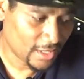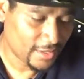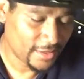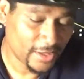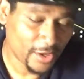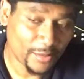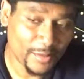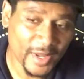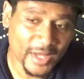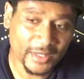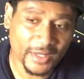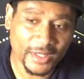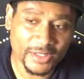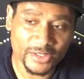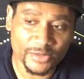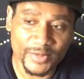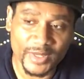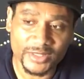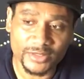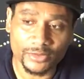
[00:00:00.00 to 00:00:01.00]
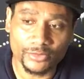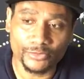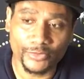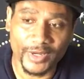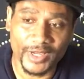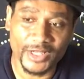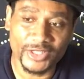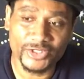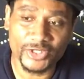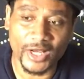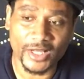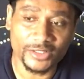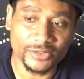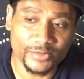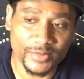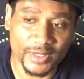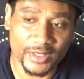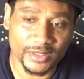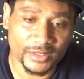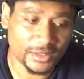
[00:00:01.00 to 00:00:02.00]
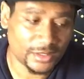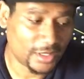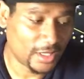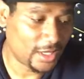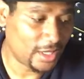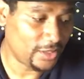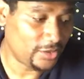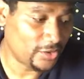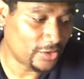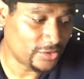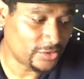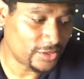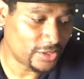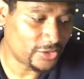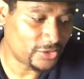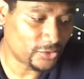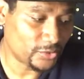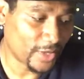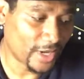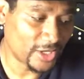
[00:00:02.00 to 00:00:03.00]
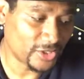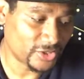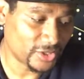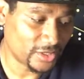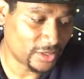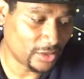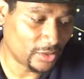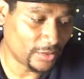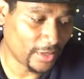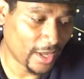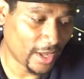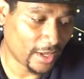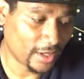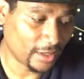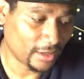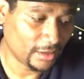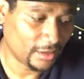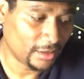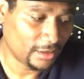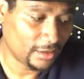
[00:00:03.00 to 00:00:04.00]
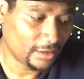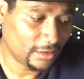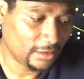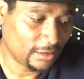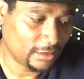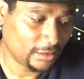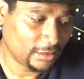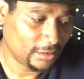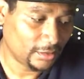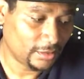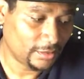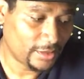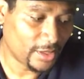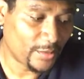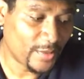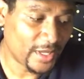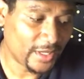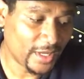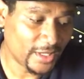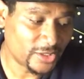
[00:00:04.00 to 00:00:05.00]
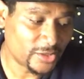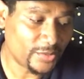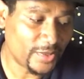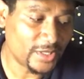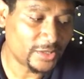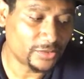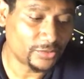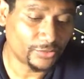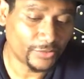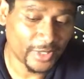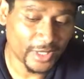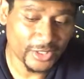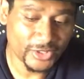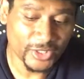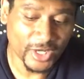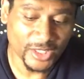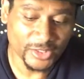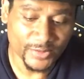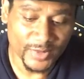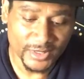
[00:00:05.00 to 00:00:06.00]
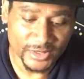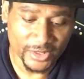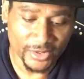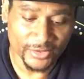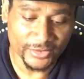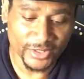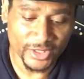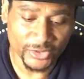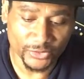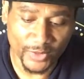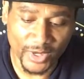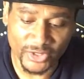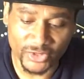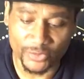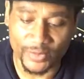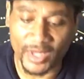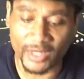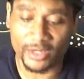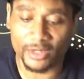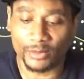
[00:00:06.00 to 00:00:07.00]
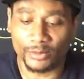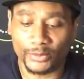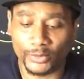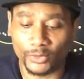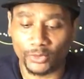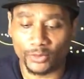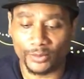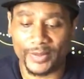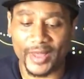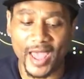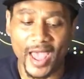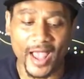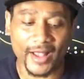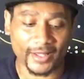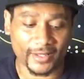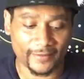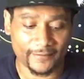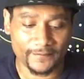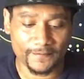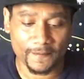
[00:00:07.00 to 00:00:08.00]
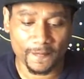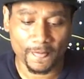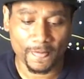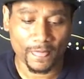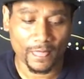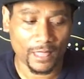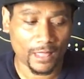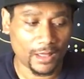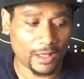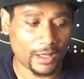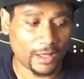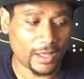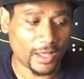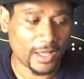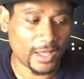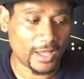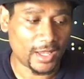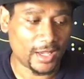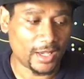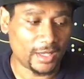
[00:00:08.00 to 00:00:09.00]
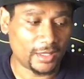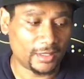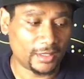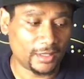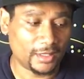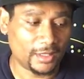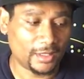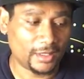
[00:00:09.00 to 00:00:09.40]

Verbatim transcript: there may need to be some readjustments in your situation, okay? There may need to be some readjustments in your situation. You may need to pull back and